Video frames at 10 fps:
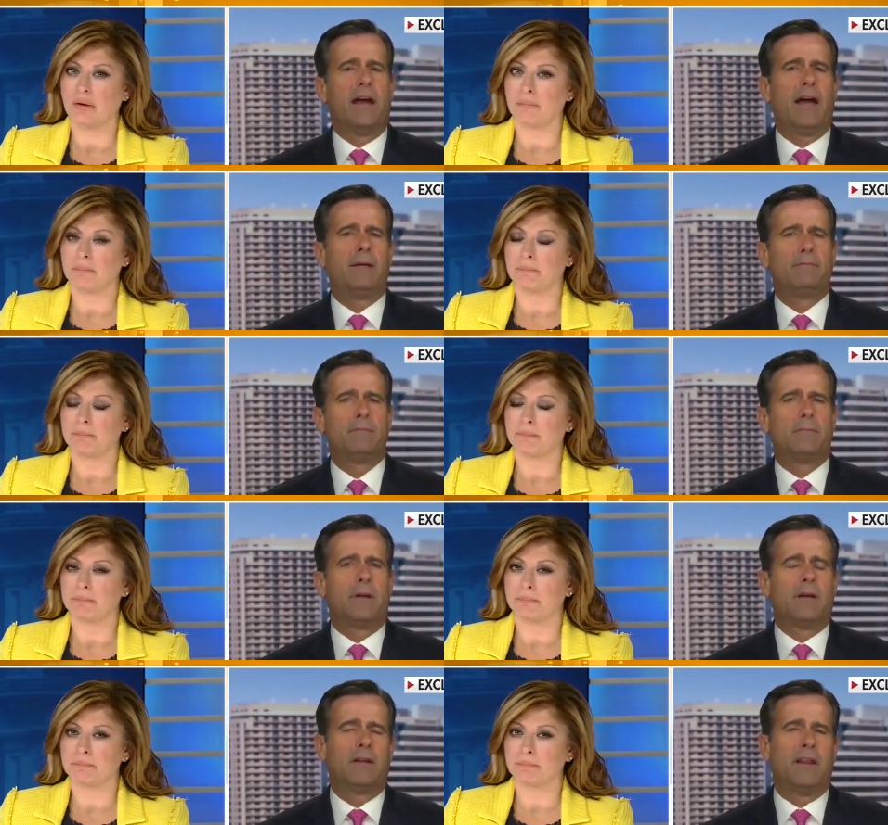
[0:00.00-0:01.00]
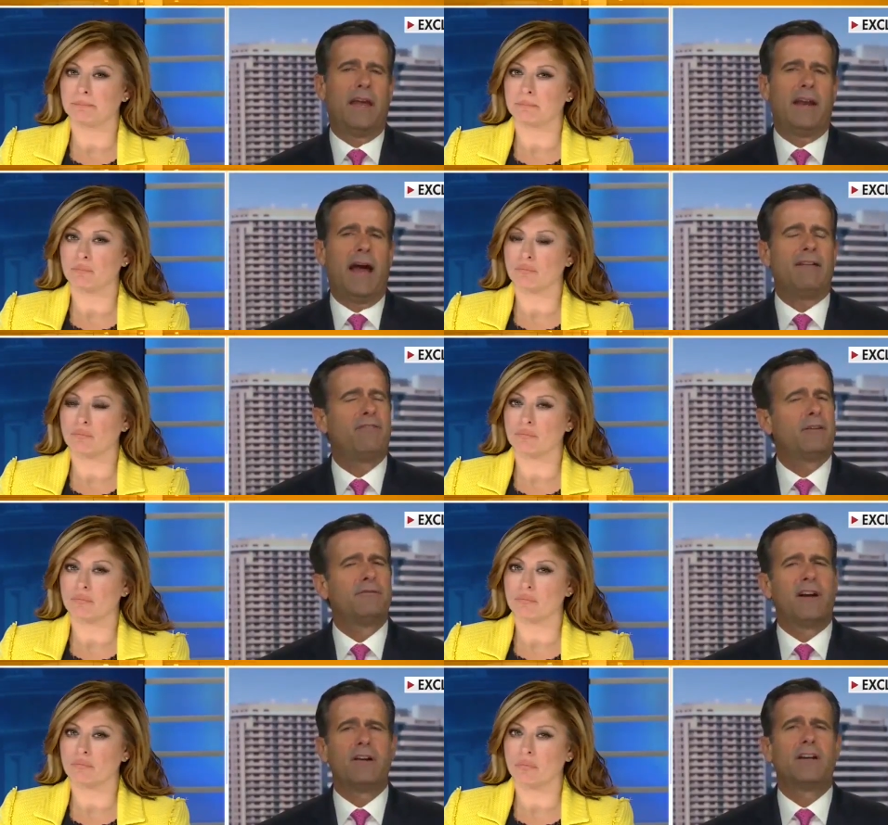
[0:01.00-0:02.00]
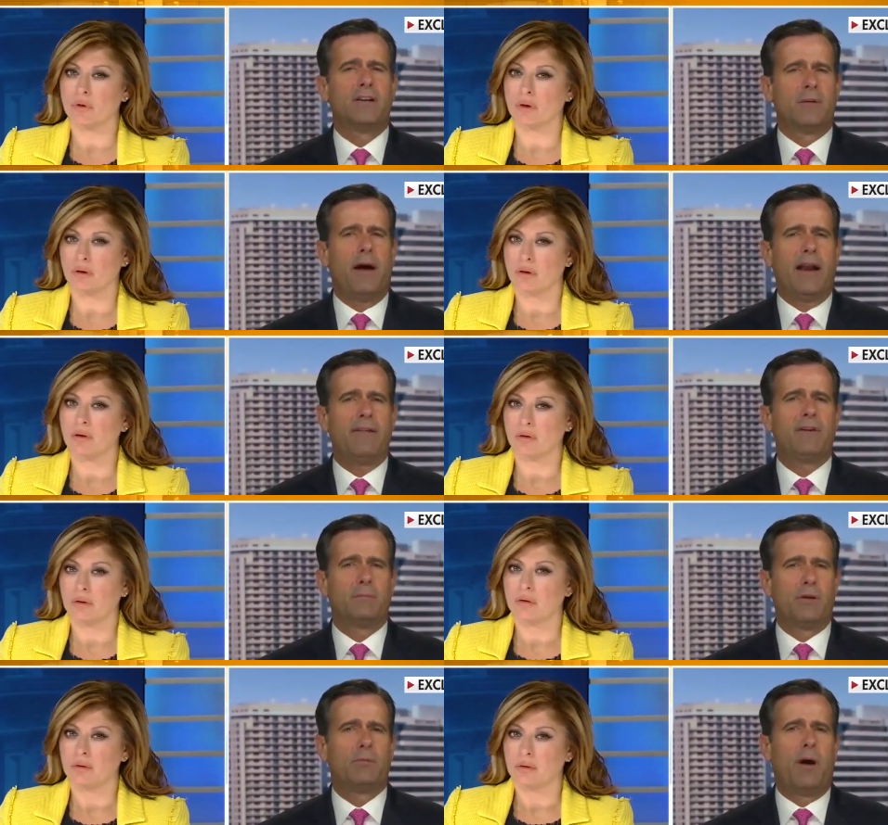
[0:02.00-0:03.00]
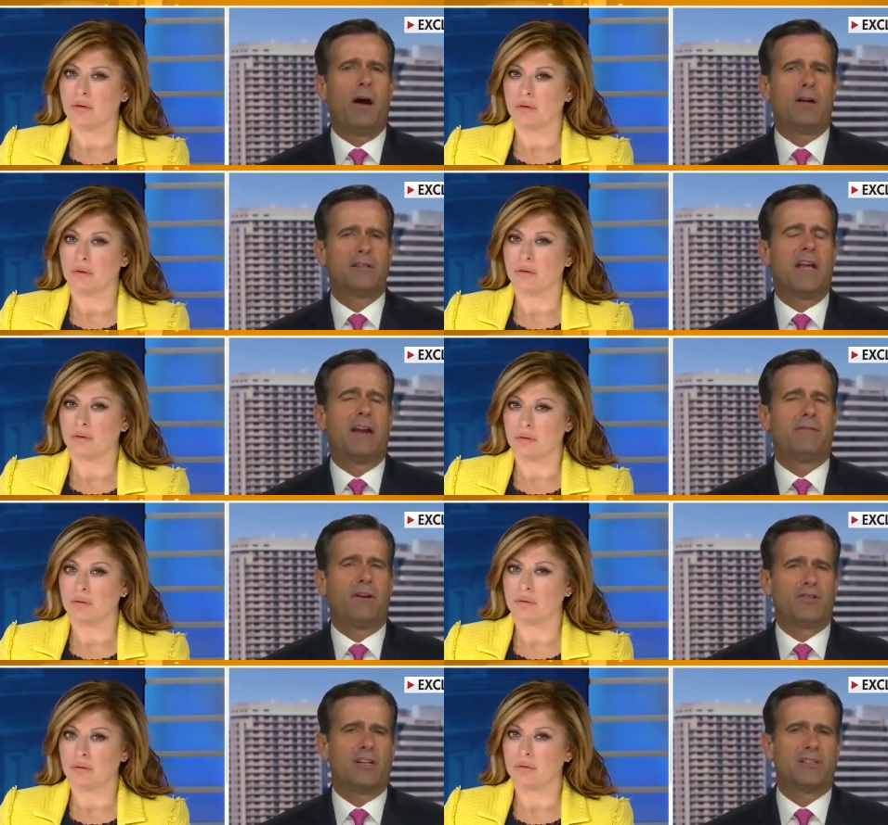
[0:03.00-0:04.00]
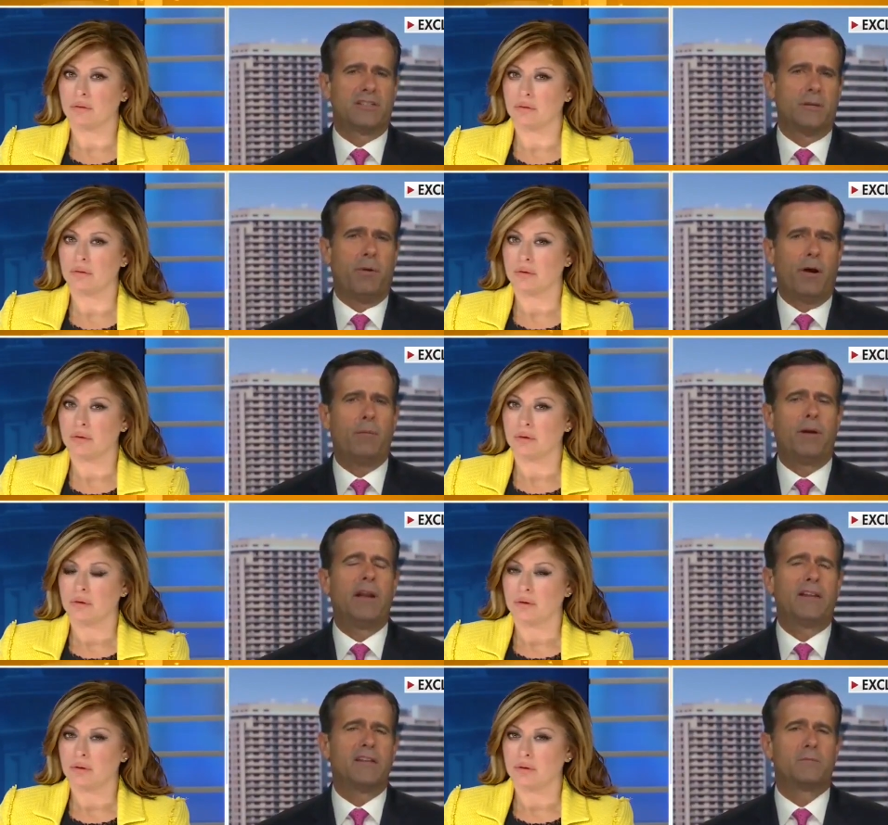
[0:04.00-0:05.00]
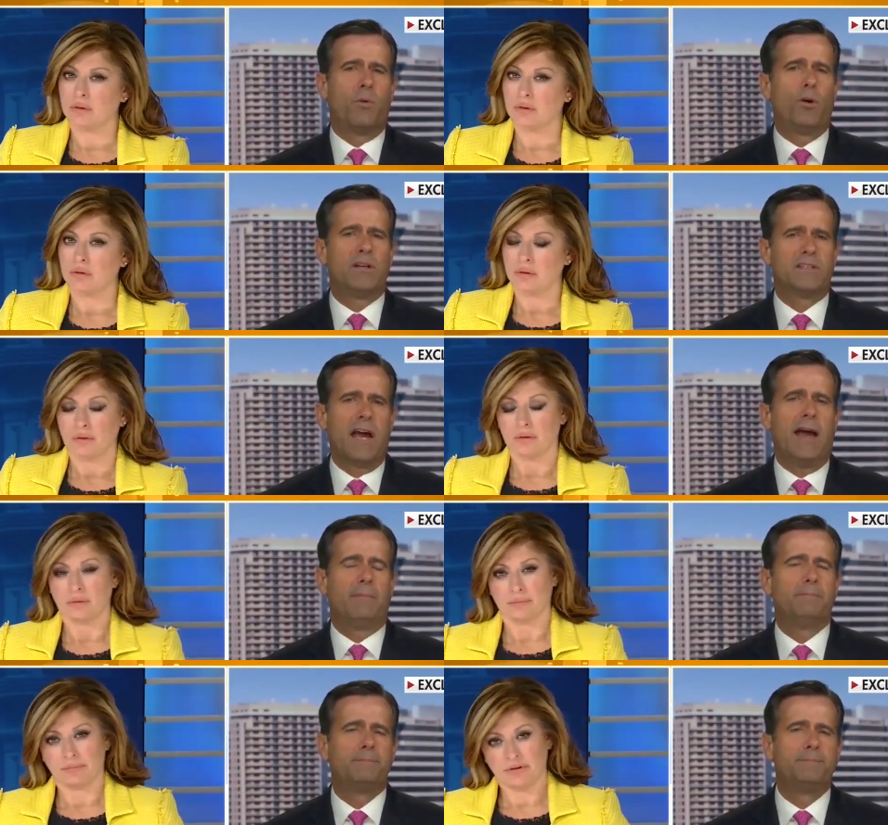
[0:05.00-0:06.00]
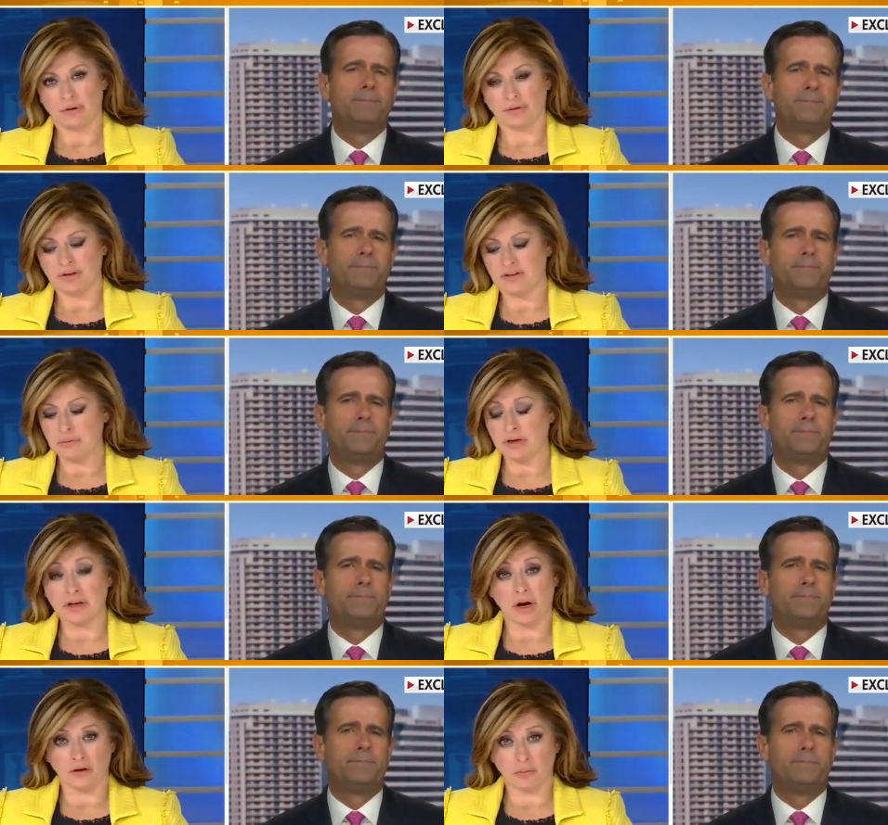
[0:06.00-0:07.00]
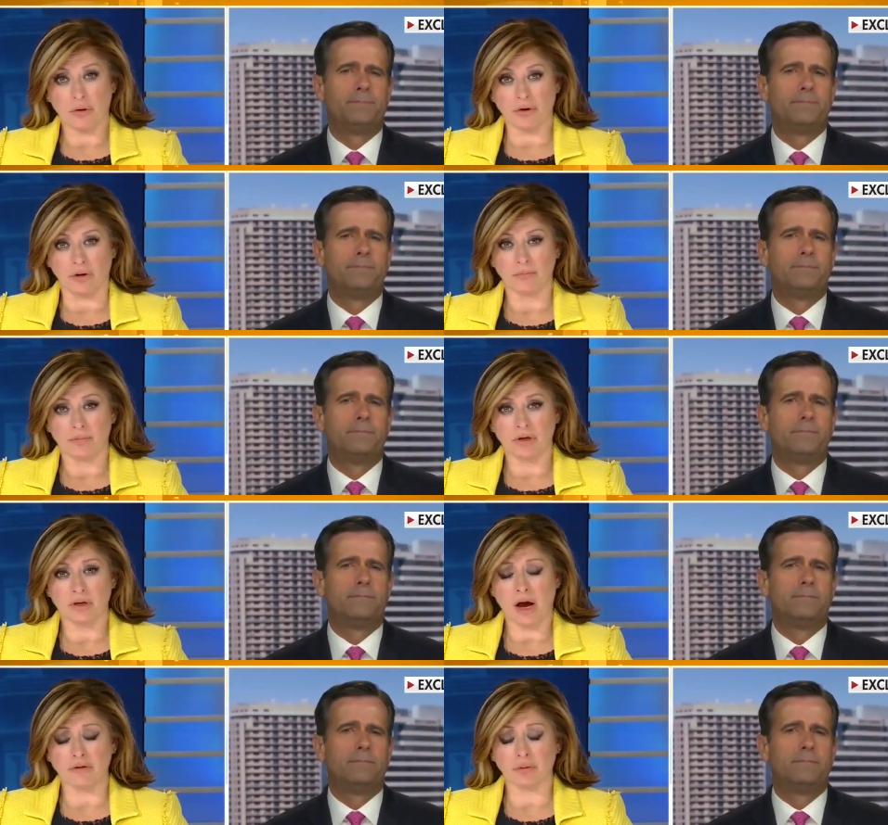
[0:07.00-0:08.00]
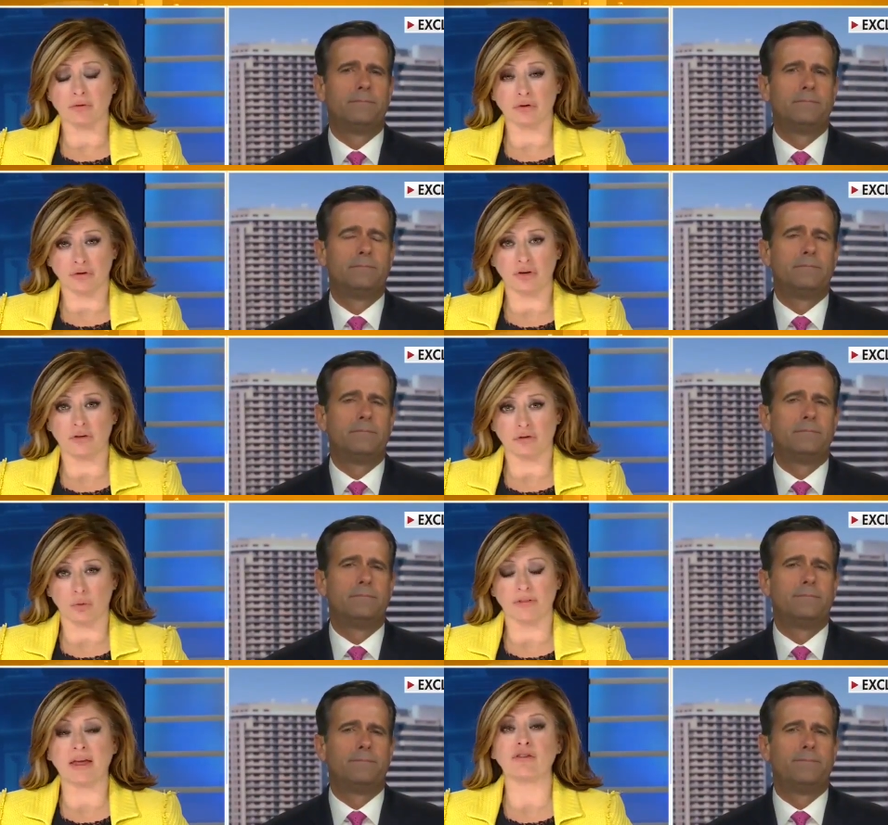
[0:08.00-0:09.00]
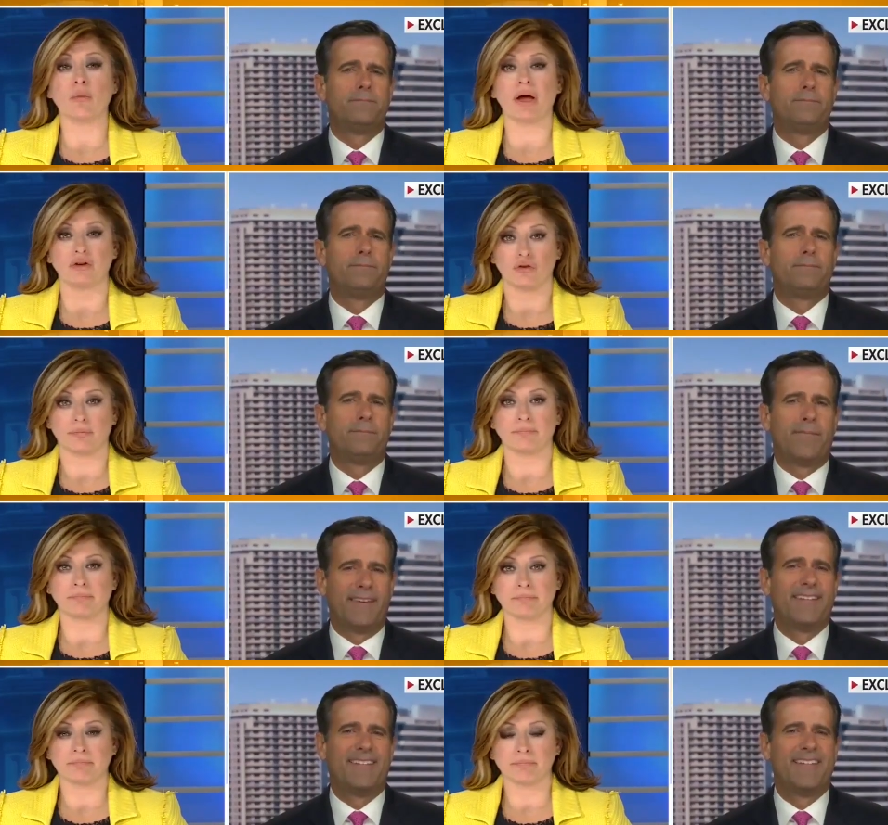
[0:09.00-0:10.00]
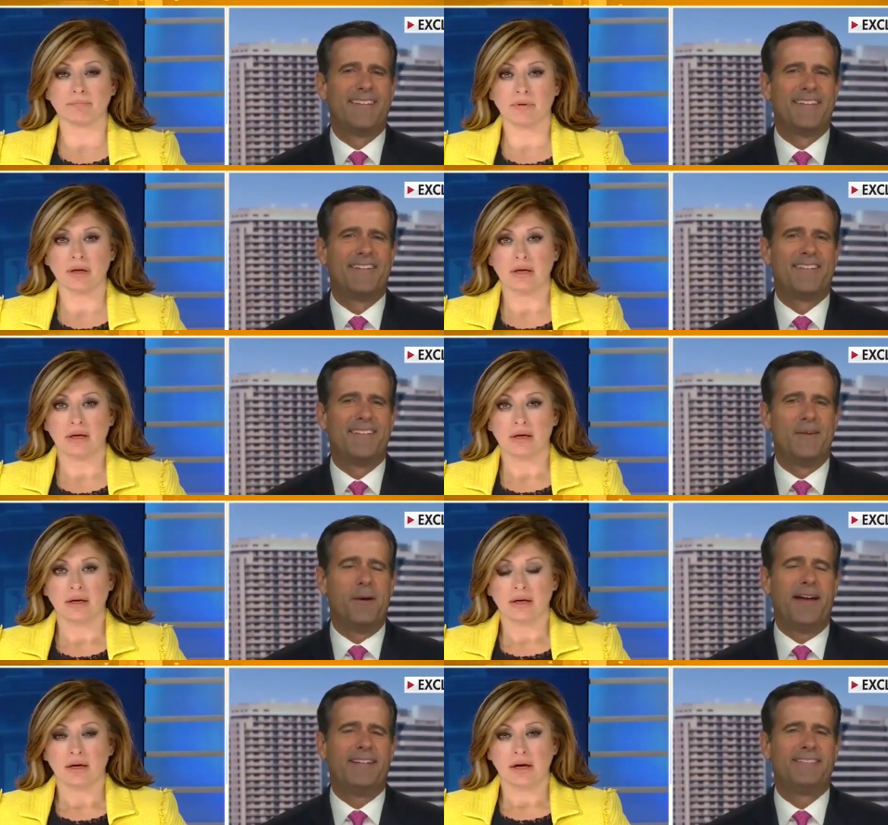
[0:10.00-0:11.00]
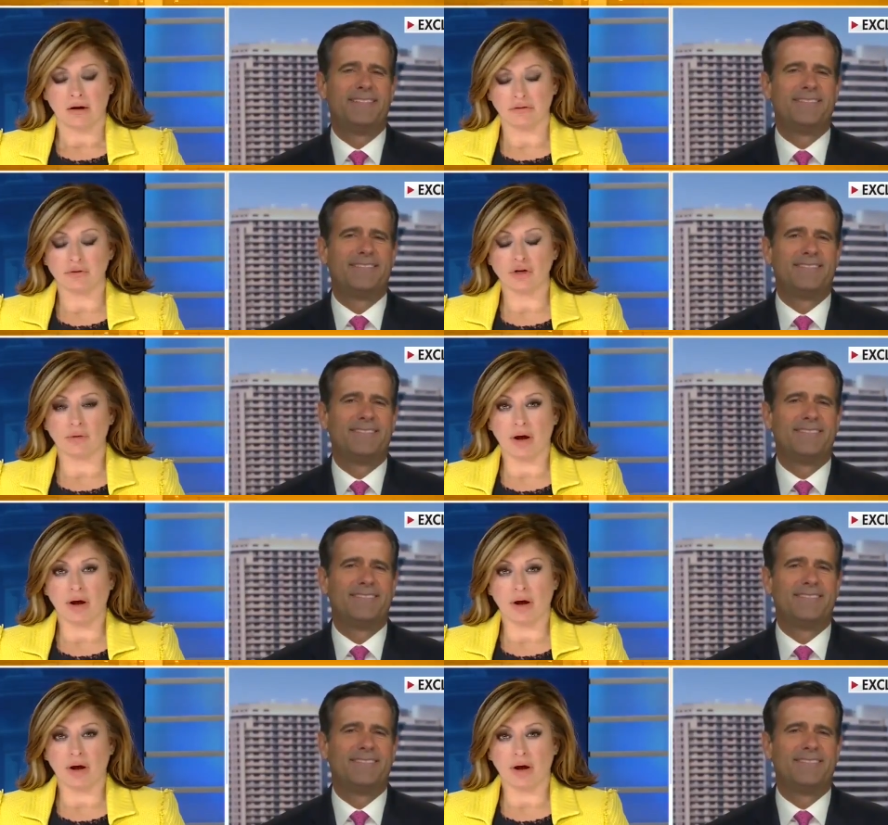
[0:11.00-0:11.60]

Speaker 1: um, that I feel very good about having Bill Barr as the head of our Justice Department at this point in time.
Speaker 2: Certainly seems like an honest broker. Congressman, it's good to see you this morning. Thanks so much. You bet. Congressman John